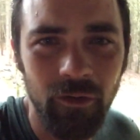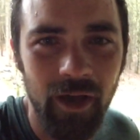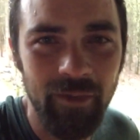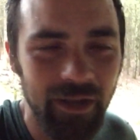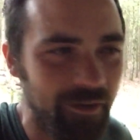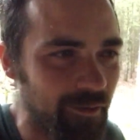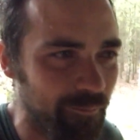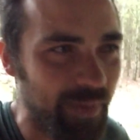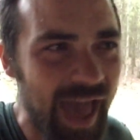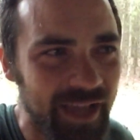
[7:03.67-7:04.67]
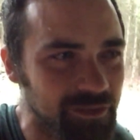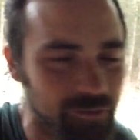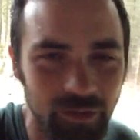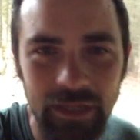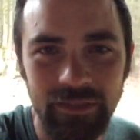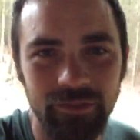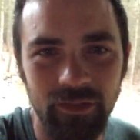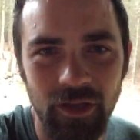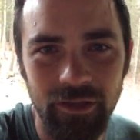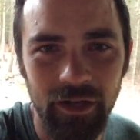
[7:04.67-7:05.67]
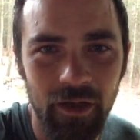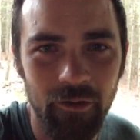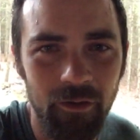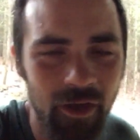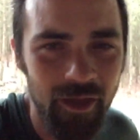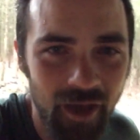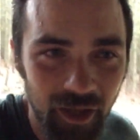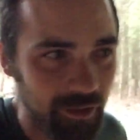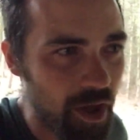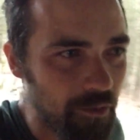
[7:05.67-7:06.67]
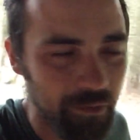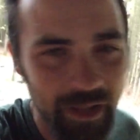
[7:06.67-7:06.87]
I mean, on back streets, you know, alone.